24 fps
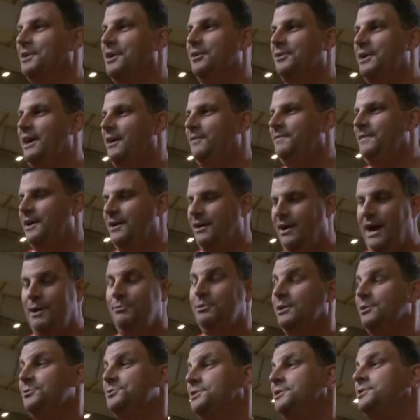to go down there, I
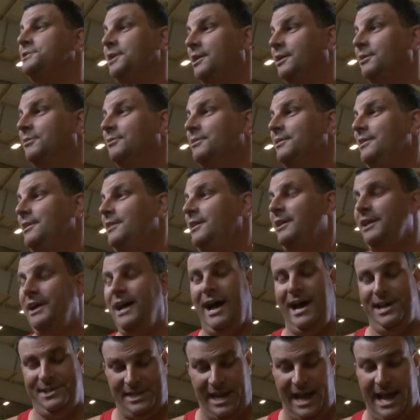would lose a toe.
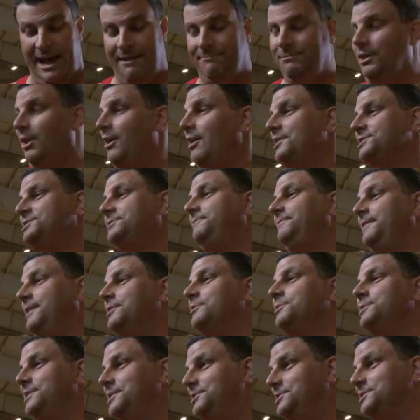Guys have lost
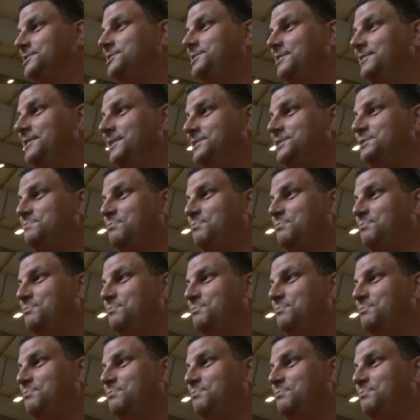finger digits in this